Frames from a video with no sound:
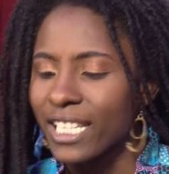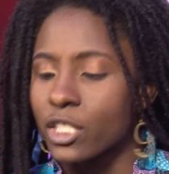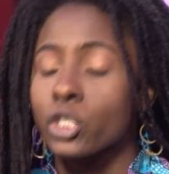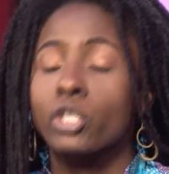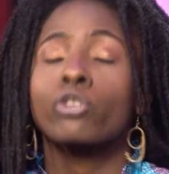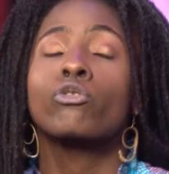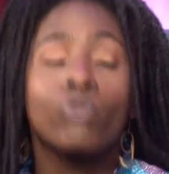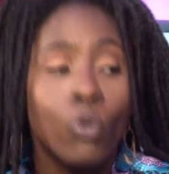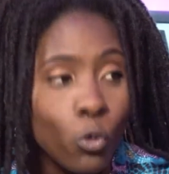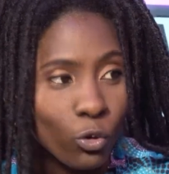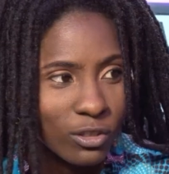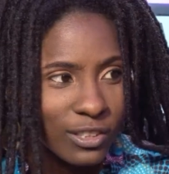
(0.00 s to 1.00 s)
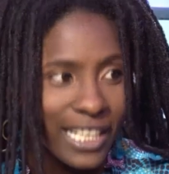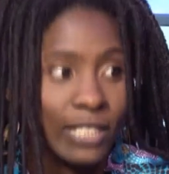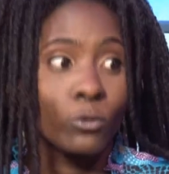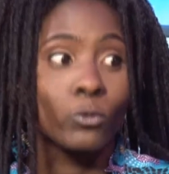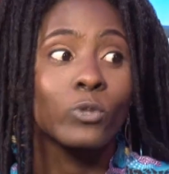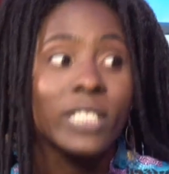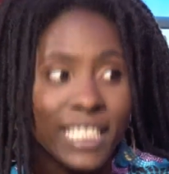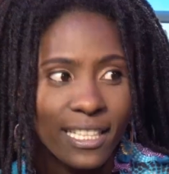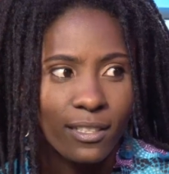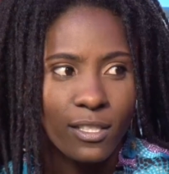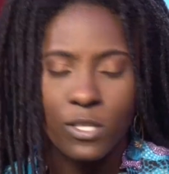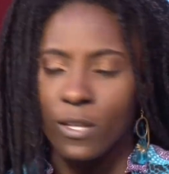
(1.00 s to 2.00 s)
it true and
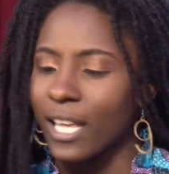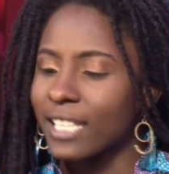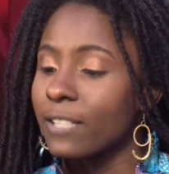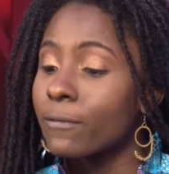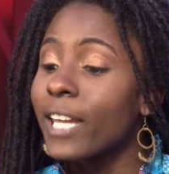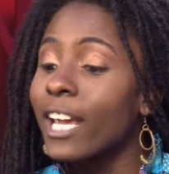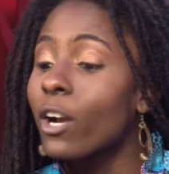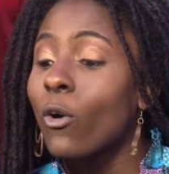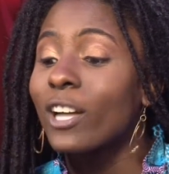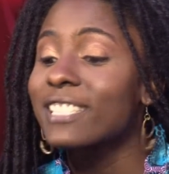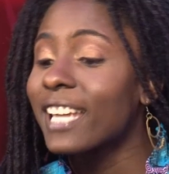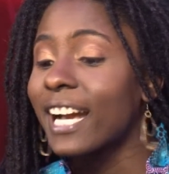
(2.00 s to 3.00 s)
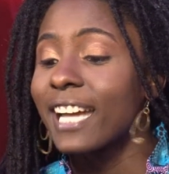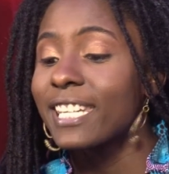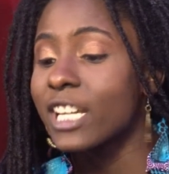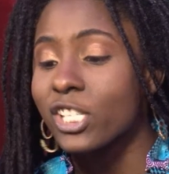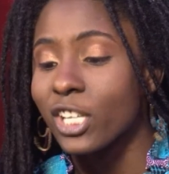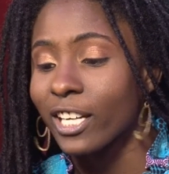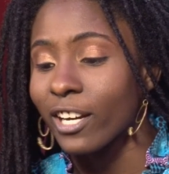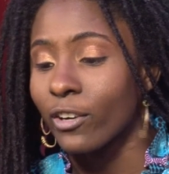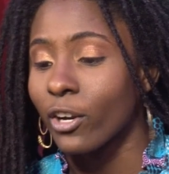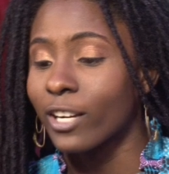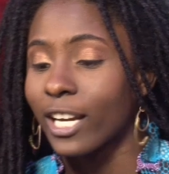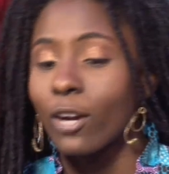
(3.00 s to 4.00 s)
real, so that if they go and take a dictionary
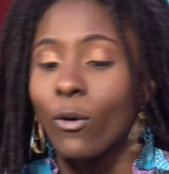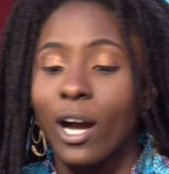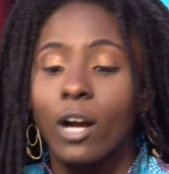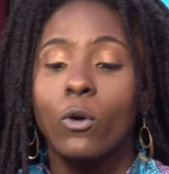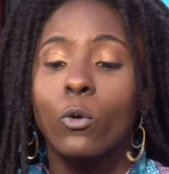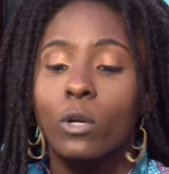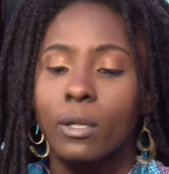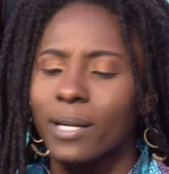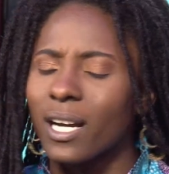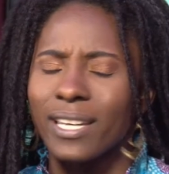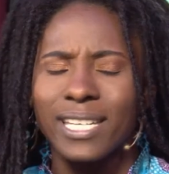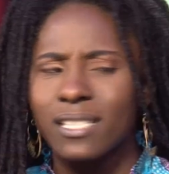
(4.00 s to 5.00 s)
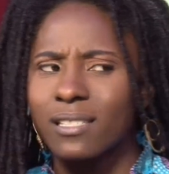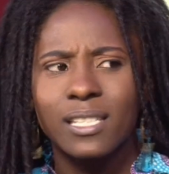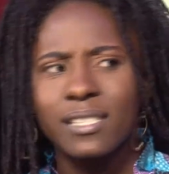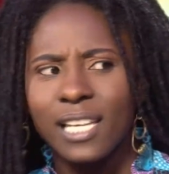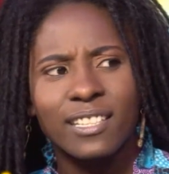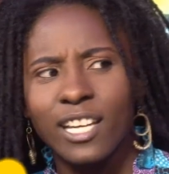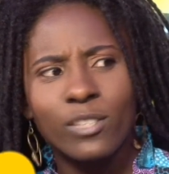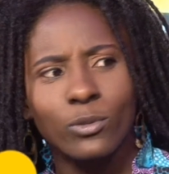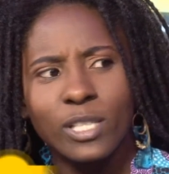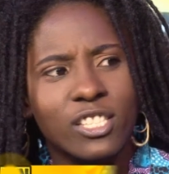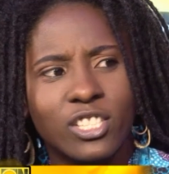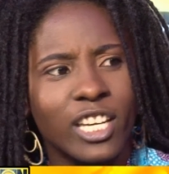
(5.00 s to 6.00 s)
or they go on Google, because this set of youth,
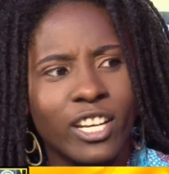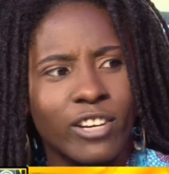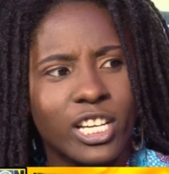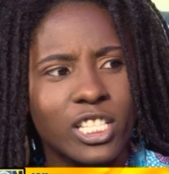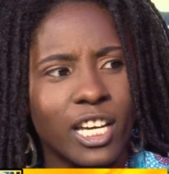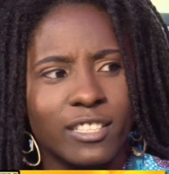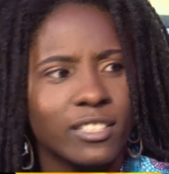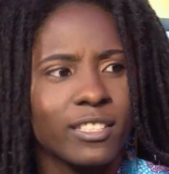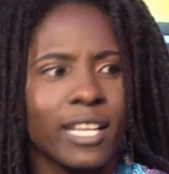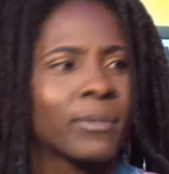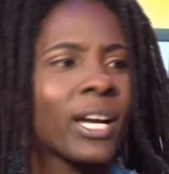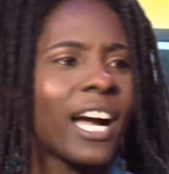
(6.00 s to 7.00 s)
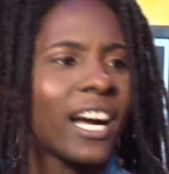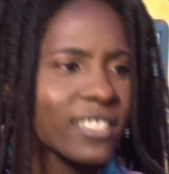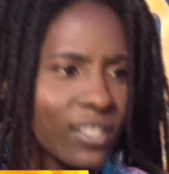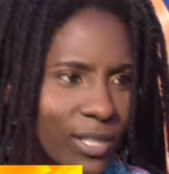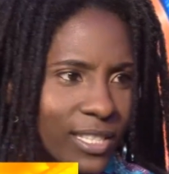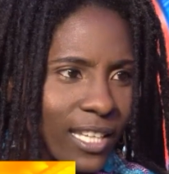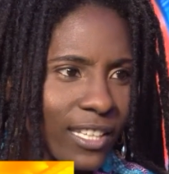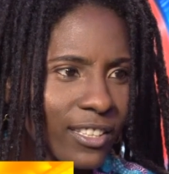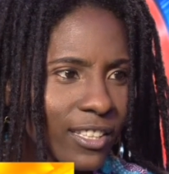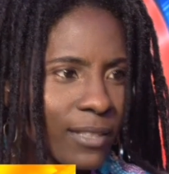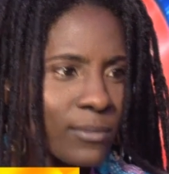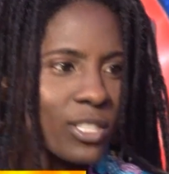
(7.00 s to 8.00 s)
this generation, them not ask questions in
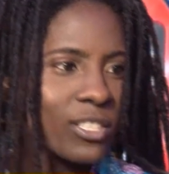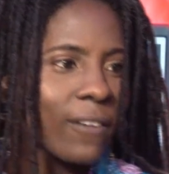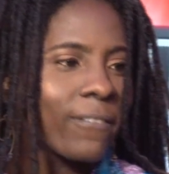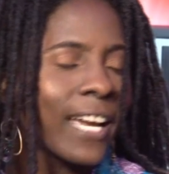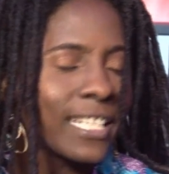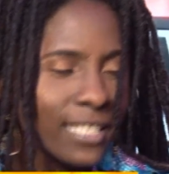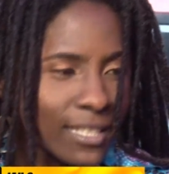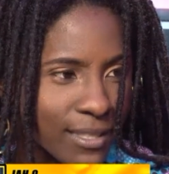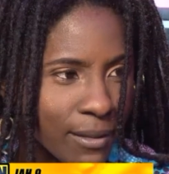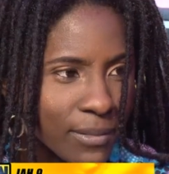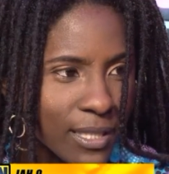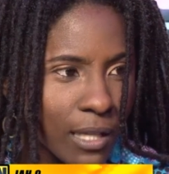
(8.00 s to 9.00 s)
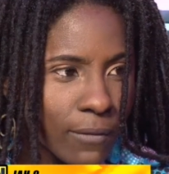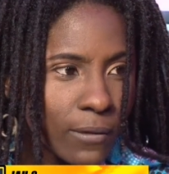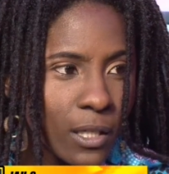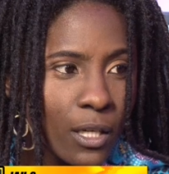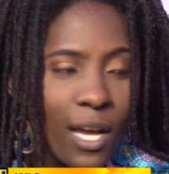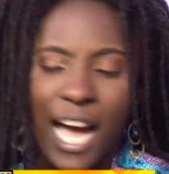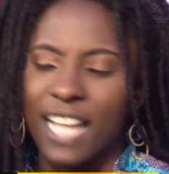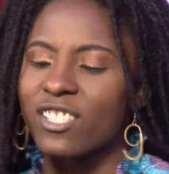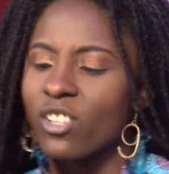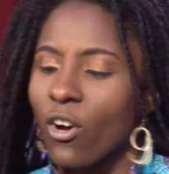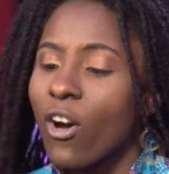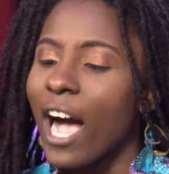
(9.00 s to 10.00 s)
them, just go find things themselves. And
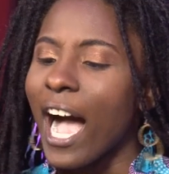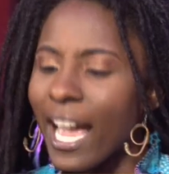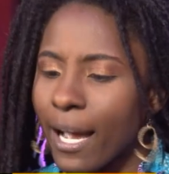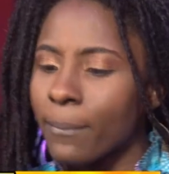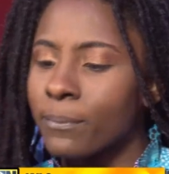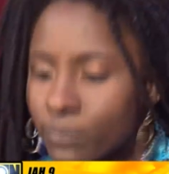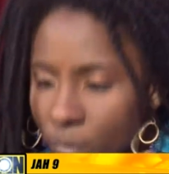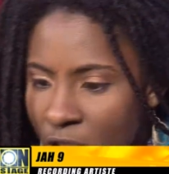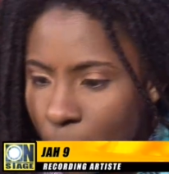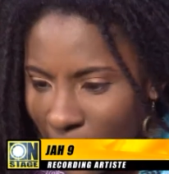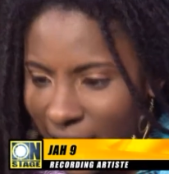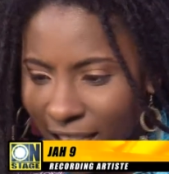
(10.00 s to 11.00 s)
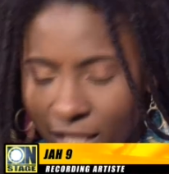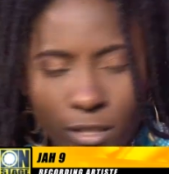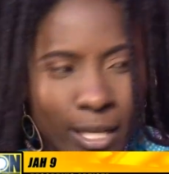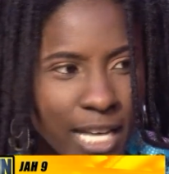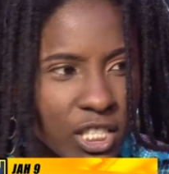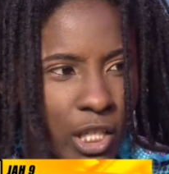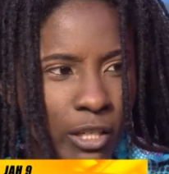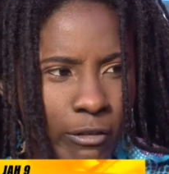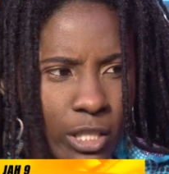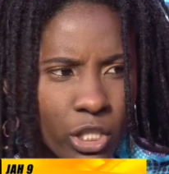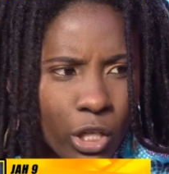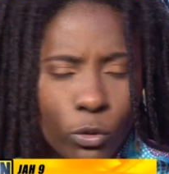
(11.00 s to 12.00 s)
so I am speaking to that
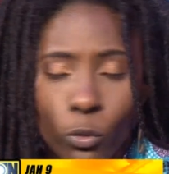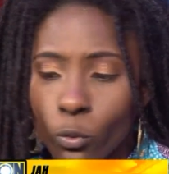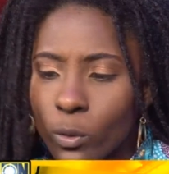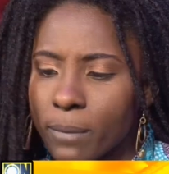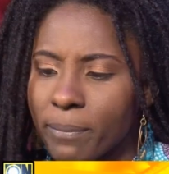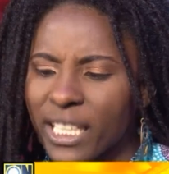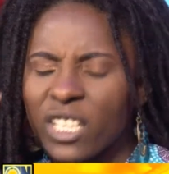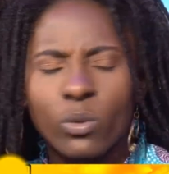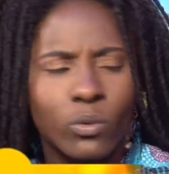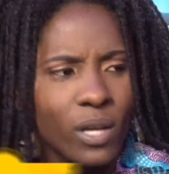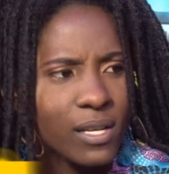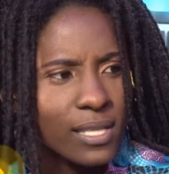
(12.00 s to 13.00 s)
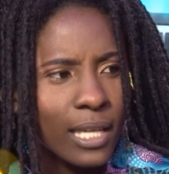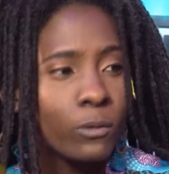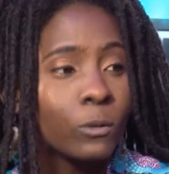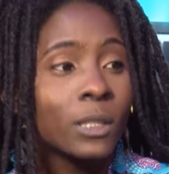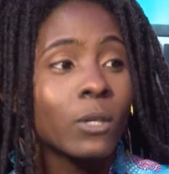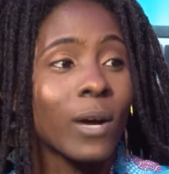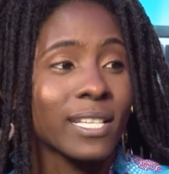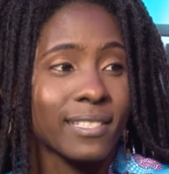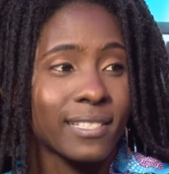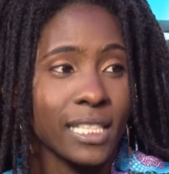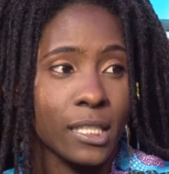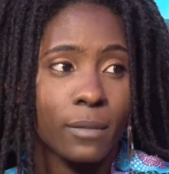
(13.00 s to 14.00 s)
generation who will be curious and who will go and
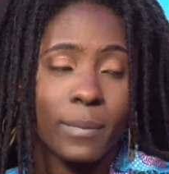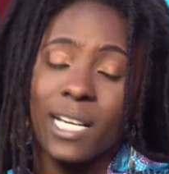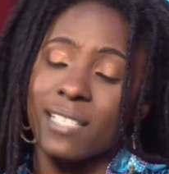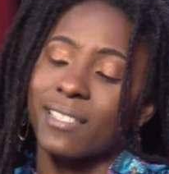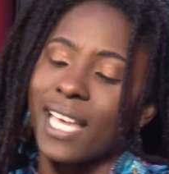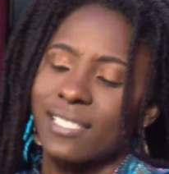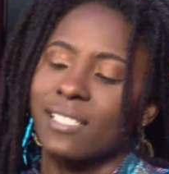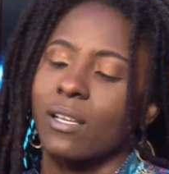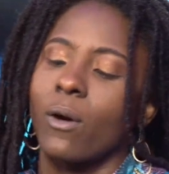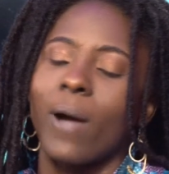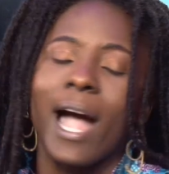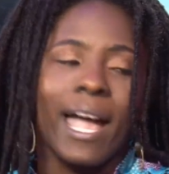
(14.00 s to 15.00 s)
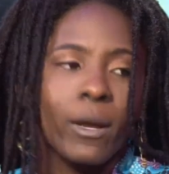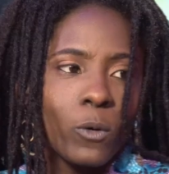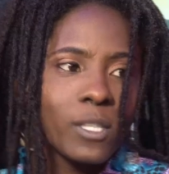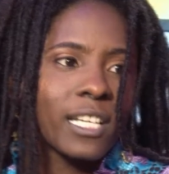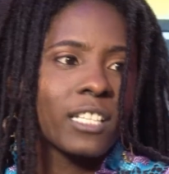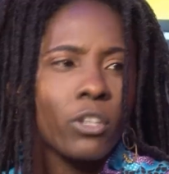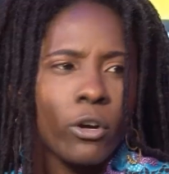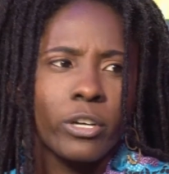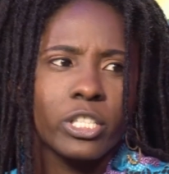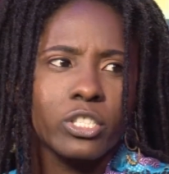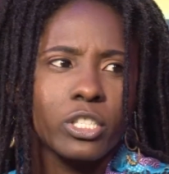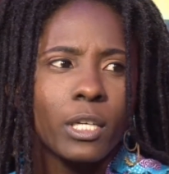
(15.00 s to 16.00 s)
seek, because that is how I was
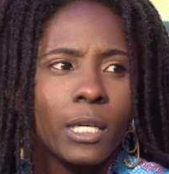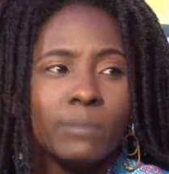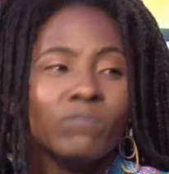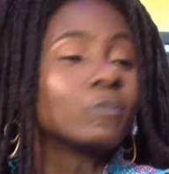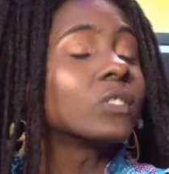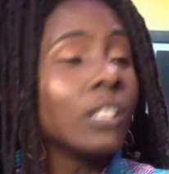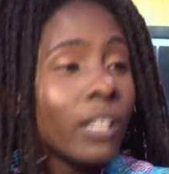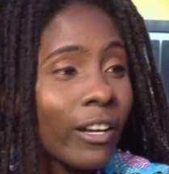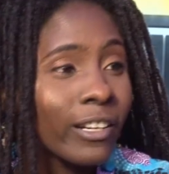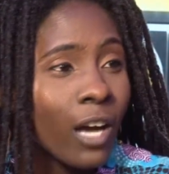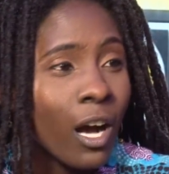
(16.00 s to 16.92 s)
encouraged to learn